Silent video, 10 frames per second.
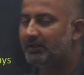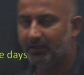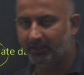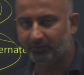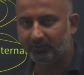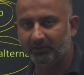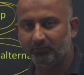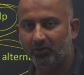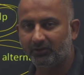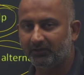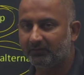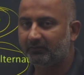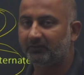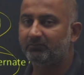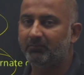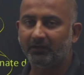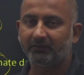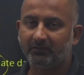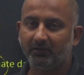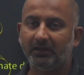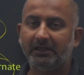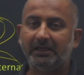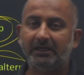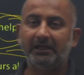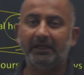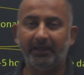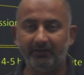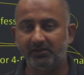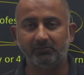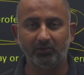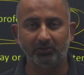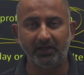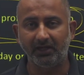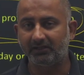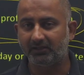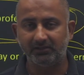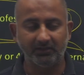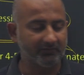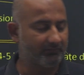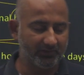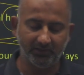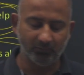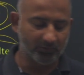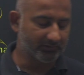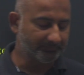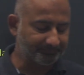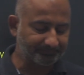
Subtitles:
8 to 10 mock tests is a must. Anything below that doesn't really work.